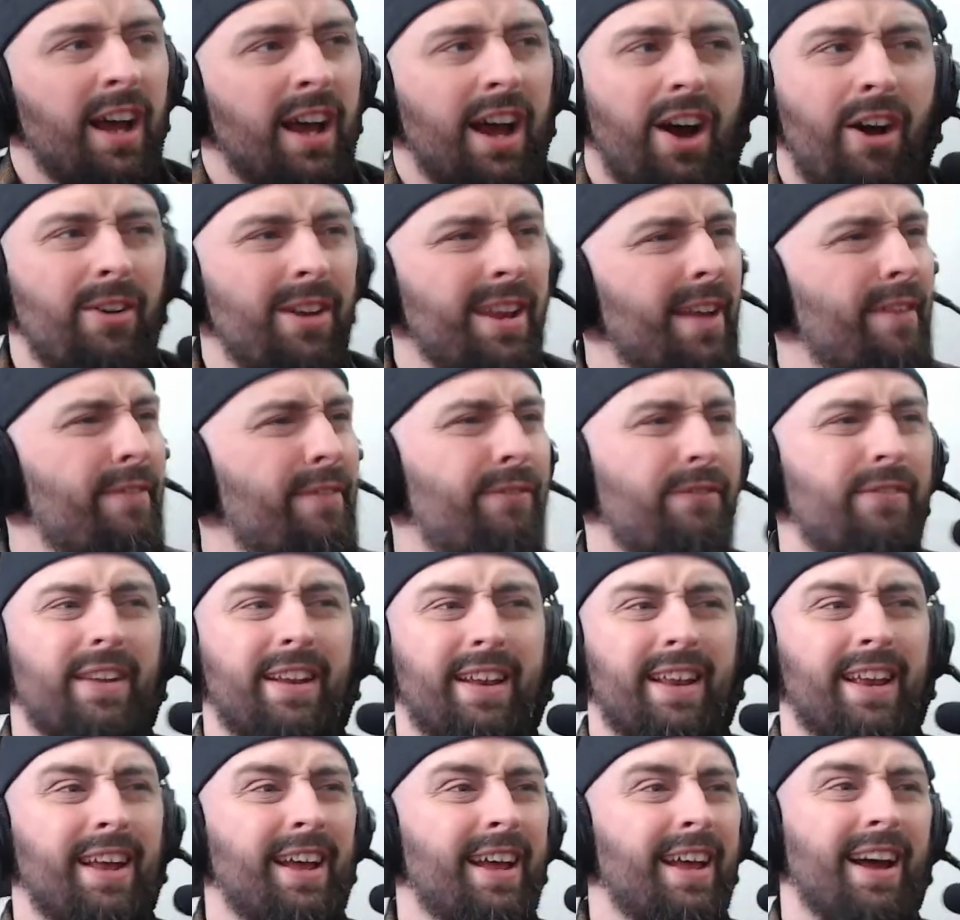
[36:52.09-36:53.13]
Oh yeah,
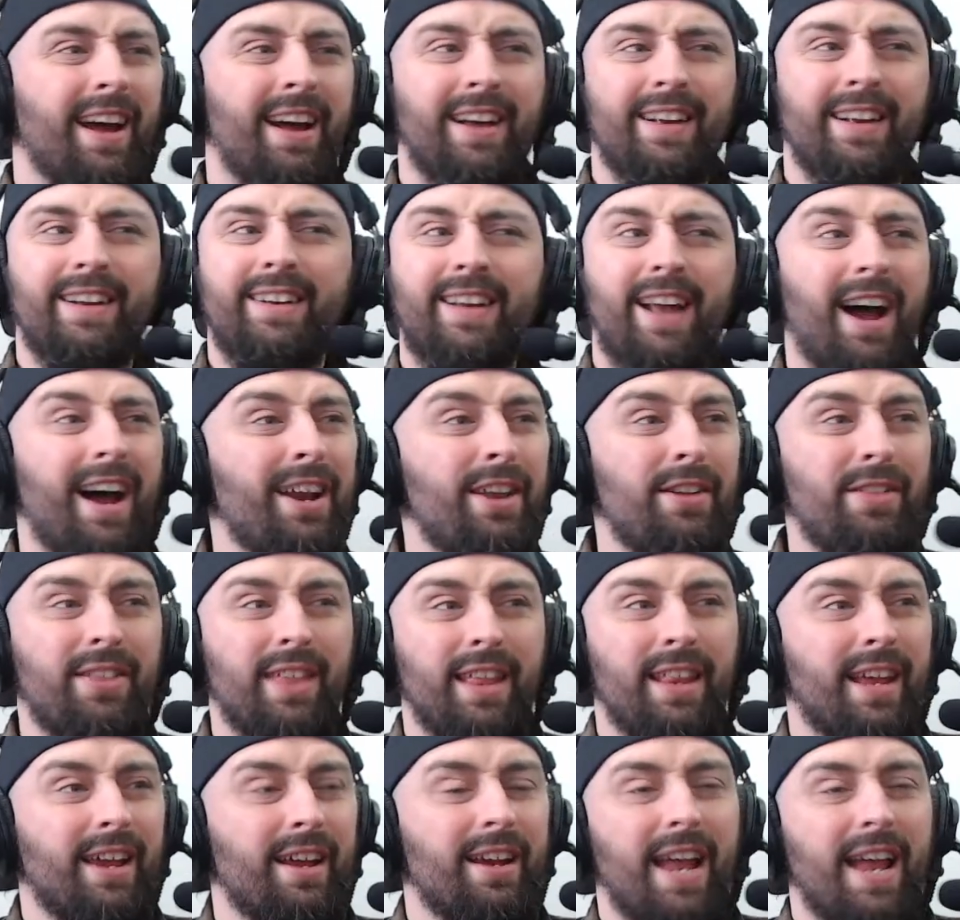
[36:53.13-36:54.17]
I don't
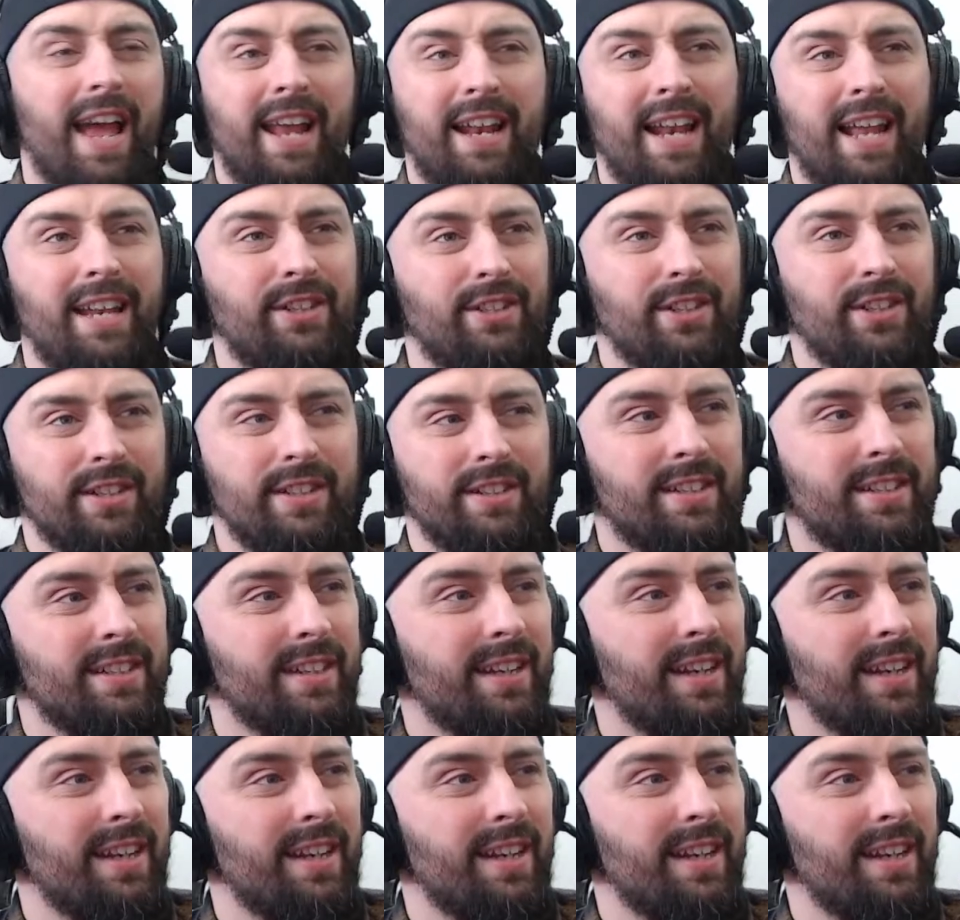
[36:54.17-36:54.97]
think they're going to end Legends.